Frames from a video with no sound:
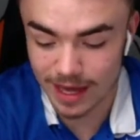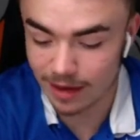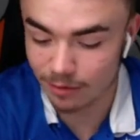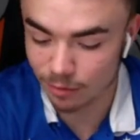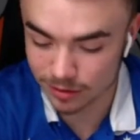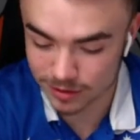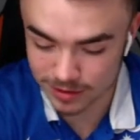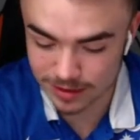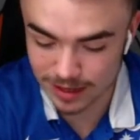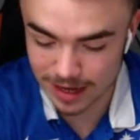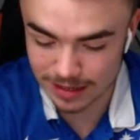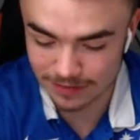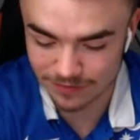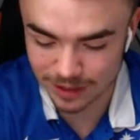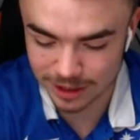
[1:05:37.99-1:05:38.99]
It wasn't,
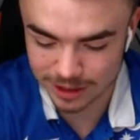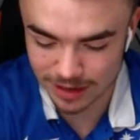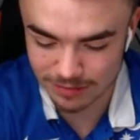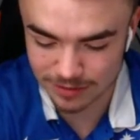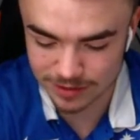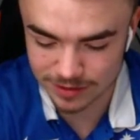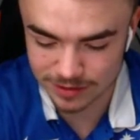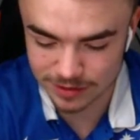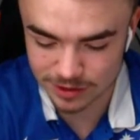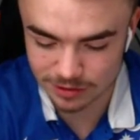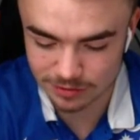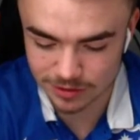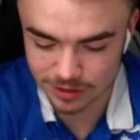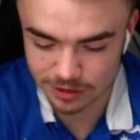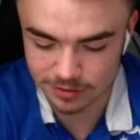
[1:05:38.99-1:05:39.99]
and it finished Everton
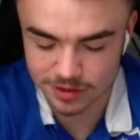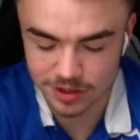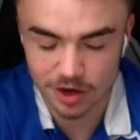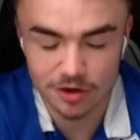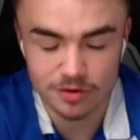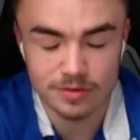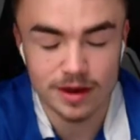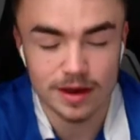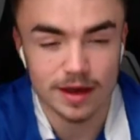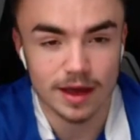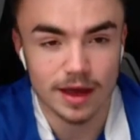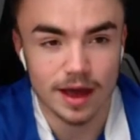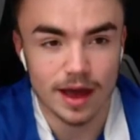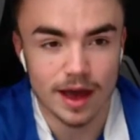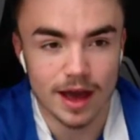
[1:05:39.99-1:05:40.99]
2-2. So
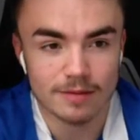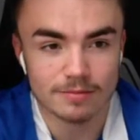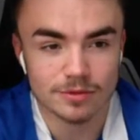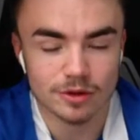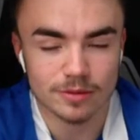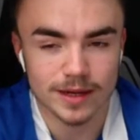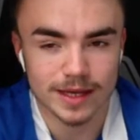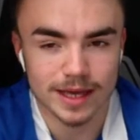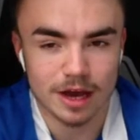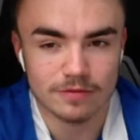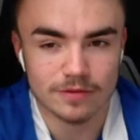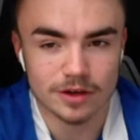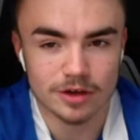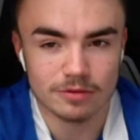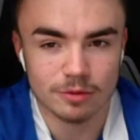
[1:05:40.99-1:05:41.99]
Dominic
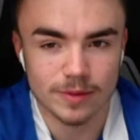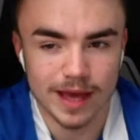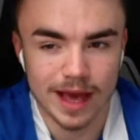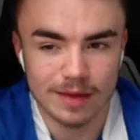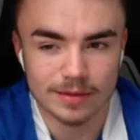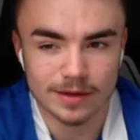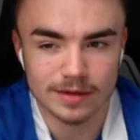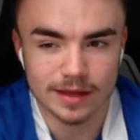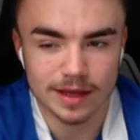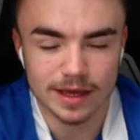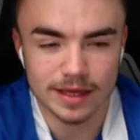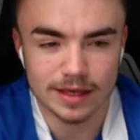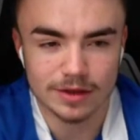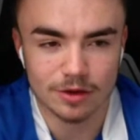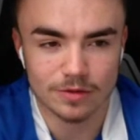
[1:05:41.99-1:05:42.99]
Calvert-Lewin will be happy that
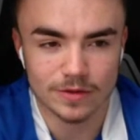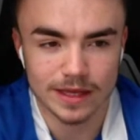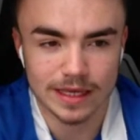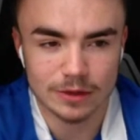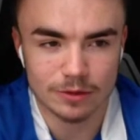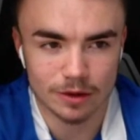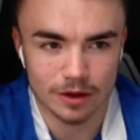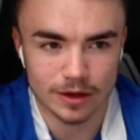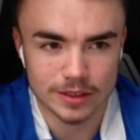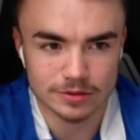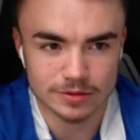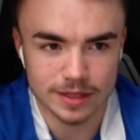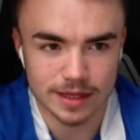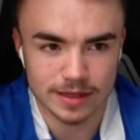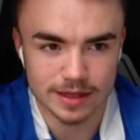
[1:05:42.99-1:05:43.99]
he got the equaliser
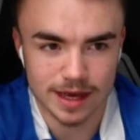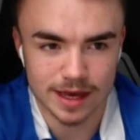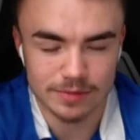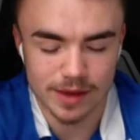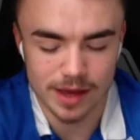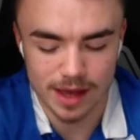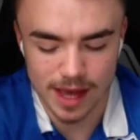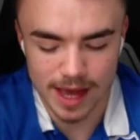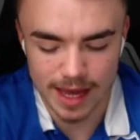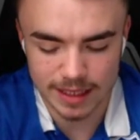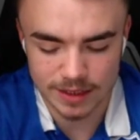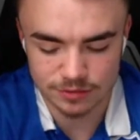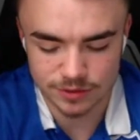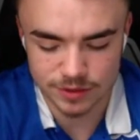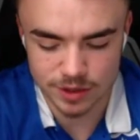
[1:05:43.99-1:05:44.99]
in that game
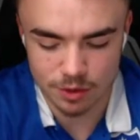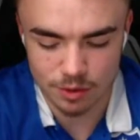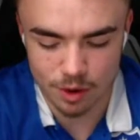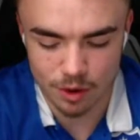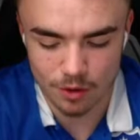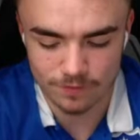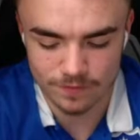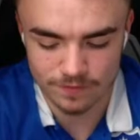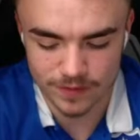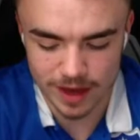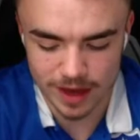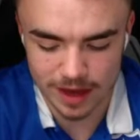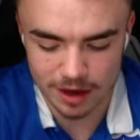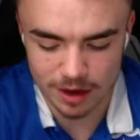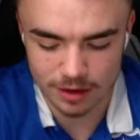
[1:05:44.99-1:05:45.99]
as a result of
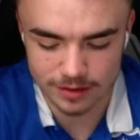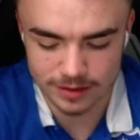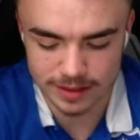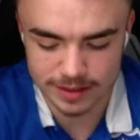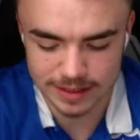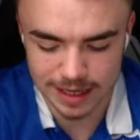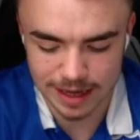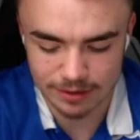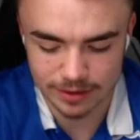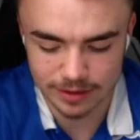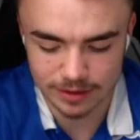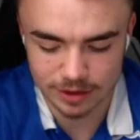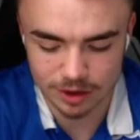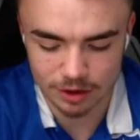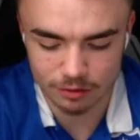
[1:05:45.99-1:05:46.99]
VAR disallowing
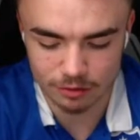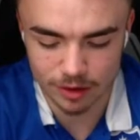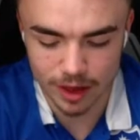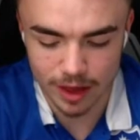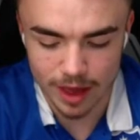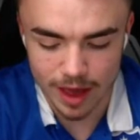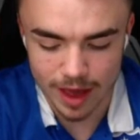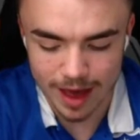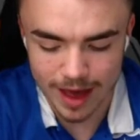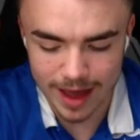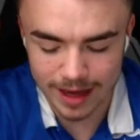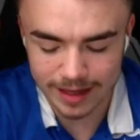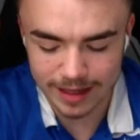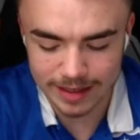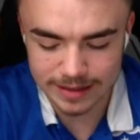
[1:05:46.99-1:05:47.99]
the goal.
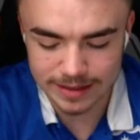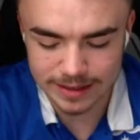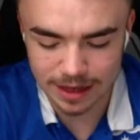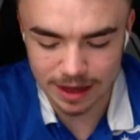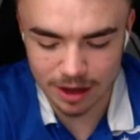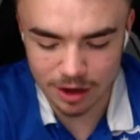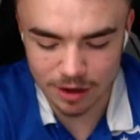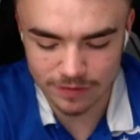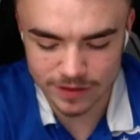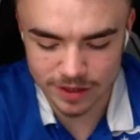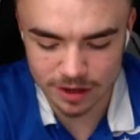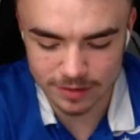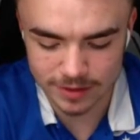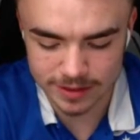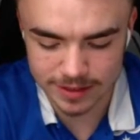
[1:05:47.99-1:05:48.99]
It is
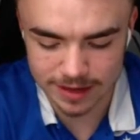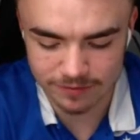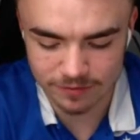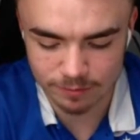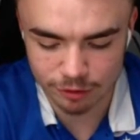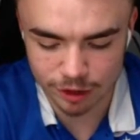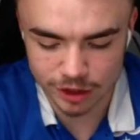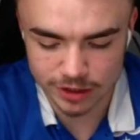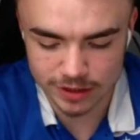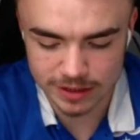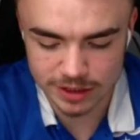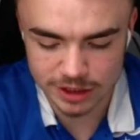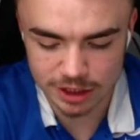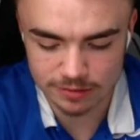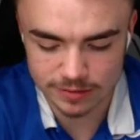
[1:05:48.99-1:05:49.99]
half-time at Stamford Bridge. It is
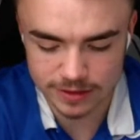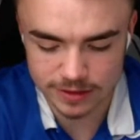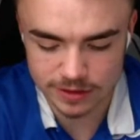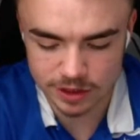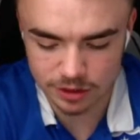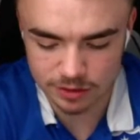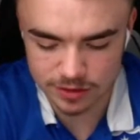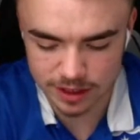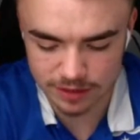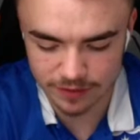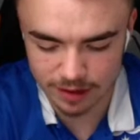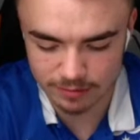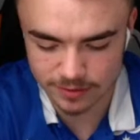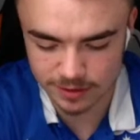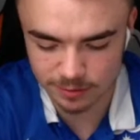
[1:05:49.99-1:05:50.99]
Chelsea 2,
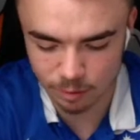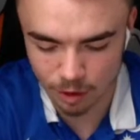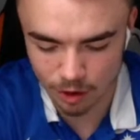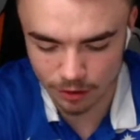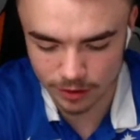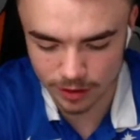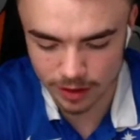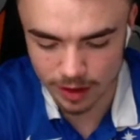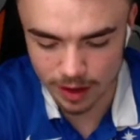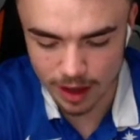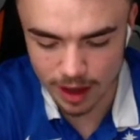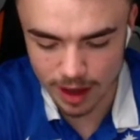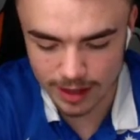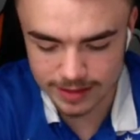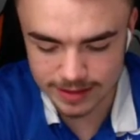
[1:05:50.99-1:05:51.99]
Southampton 1.
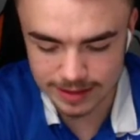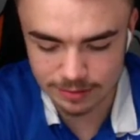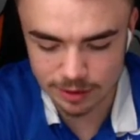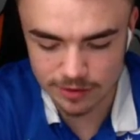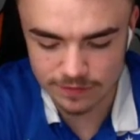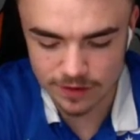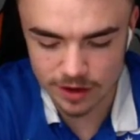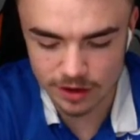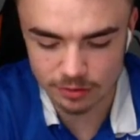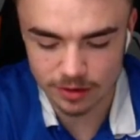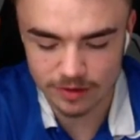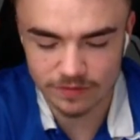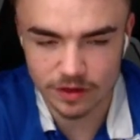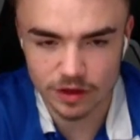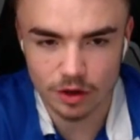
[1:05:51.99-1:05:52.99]
Timo Werner
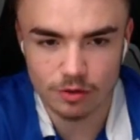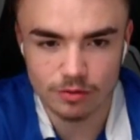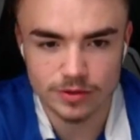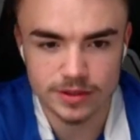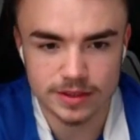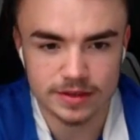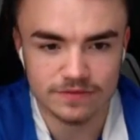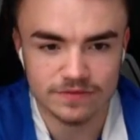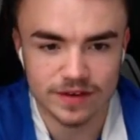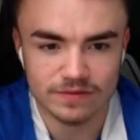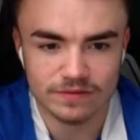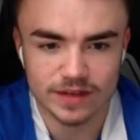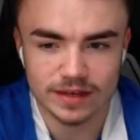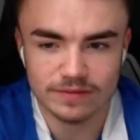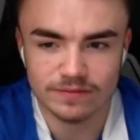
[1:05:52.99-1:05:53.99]
with goals in the
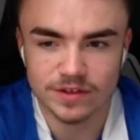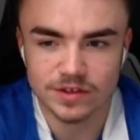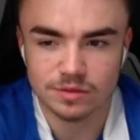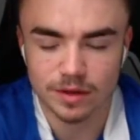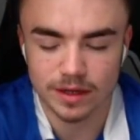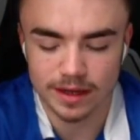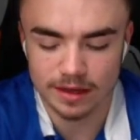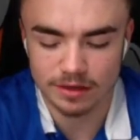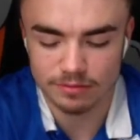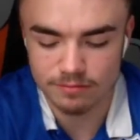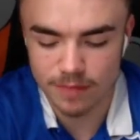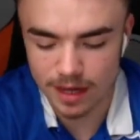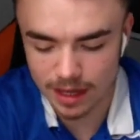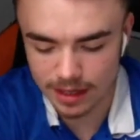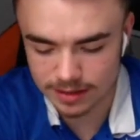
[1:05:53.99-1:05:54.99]
15th and 28th
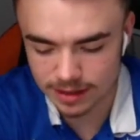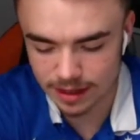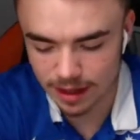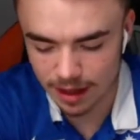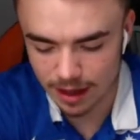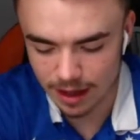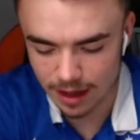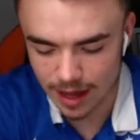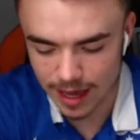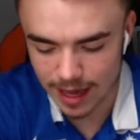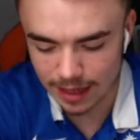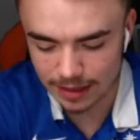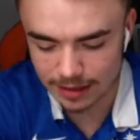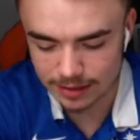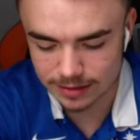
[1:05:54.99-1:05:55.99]
minute.
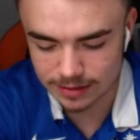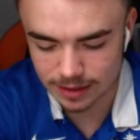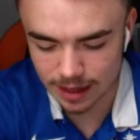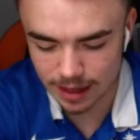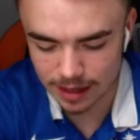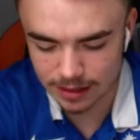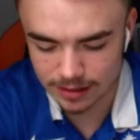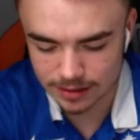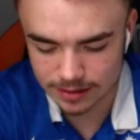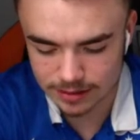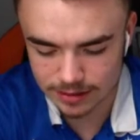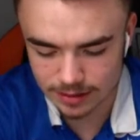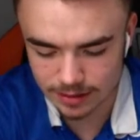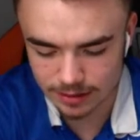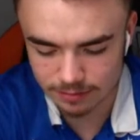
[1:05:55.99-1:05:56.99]
Ings
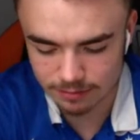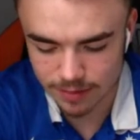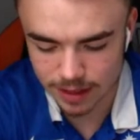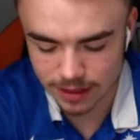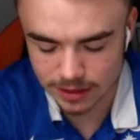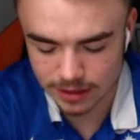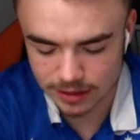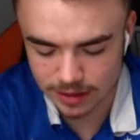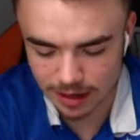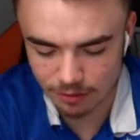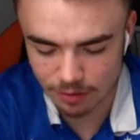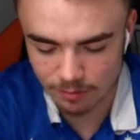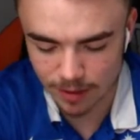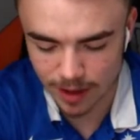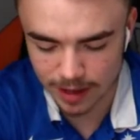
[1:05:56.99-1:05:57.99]
has managed to get
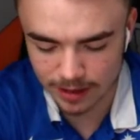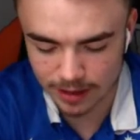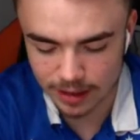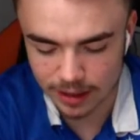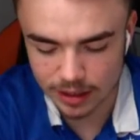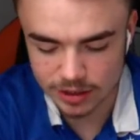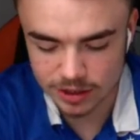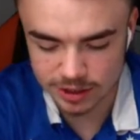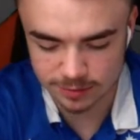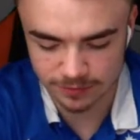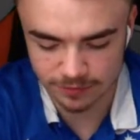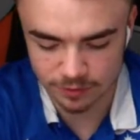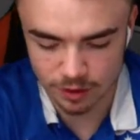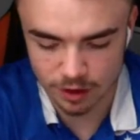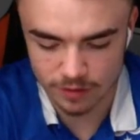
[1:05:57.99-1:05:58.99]
one back just
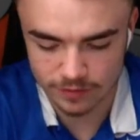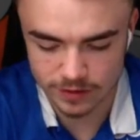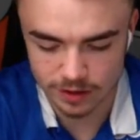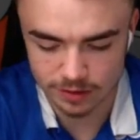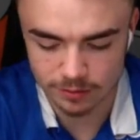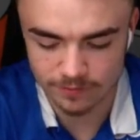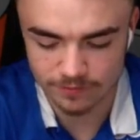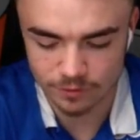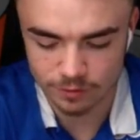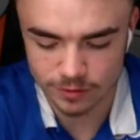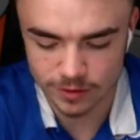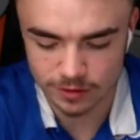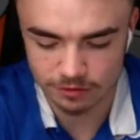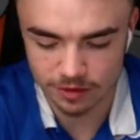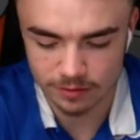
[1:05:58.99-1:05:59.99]
before half-time on
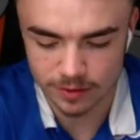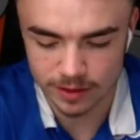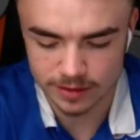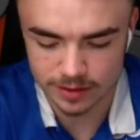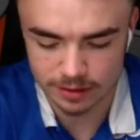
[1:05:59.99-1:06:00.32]
43 minutes.